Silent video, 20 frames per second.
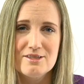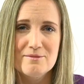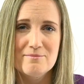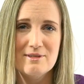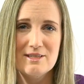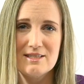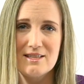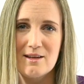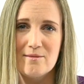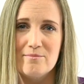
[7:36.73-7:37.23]
some
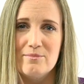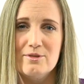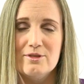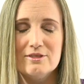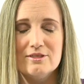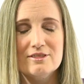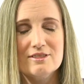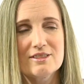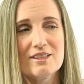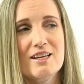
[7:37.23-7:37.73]

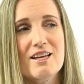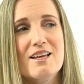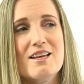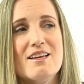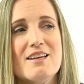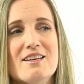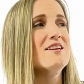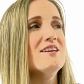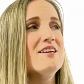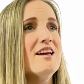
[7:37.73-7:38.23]
examples.
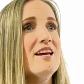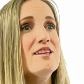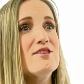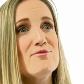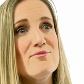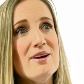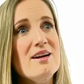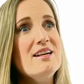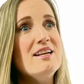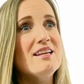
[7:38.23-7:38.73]
It's
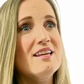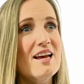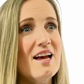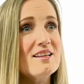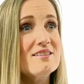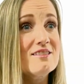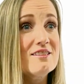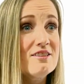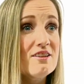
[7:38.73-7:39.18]
raining cats and